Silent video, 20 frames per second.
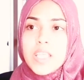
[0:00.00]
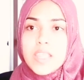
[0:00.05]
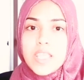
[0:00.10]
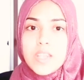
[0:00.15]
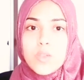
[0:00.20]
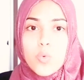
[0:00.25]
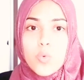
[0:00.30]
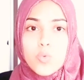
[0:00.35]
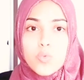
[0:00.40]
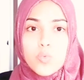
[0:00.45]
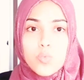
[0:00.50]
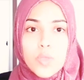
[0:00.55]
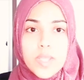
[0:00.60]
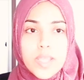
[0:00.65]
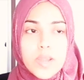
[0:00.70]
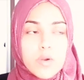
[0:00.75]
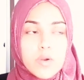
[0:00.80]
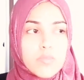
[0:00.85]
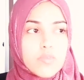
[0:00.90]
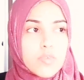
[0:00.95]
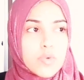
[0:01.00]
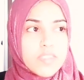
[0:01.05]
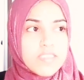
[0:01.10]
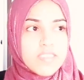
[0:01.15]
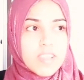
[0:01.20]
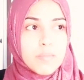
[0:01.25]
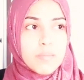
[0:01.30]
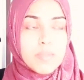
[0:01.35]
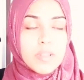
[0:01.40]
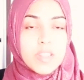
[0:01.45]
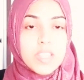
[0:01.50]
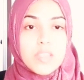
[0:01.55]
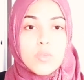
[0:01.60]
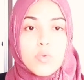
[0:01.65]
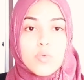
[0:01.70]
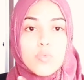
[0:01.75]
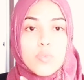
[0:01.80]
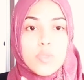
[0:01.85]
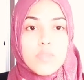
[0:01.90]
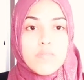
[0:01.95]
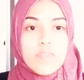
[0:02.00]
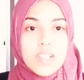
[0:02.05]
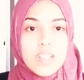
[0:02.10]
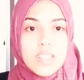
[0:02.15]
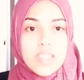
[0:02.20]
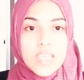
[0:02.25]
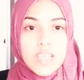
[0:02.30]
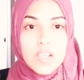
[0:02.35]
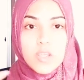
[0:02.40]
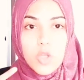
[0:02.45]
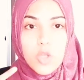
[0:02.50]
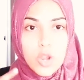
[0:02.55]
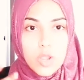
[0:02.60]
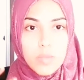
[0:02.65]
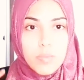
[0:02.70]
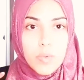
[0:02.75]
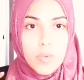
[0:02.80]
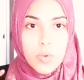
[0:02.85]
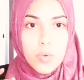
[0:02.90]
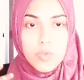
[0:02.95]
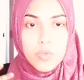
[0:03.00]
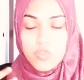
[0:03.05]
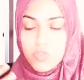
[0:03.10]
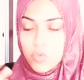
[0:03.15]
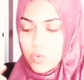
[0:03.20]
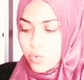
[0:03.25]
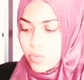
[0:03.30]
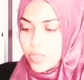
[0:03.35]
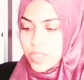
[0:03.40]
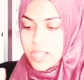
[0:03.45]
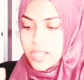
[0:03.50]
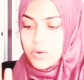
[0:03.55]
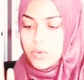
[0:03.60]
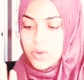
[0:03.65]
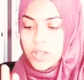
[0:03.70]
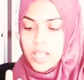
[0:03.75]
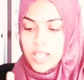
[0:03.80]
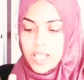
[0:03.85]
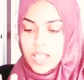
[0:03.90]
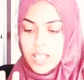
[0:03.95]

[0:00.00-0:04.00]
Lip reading: They don't wear, for example, they don't reveal their collarbones or their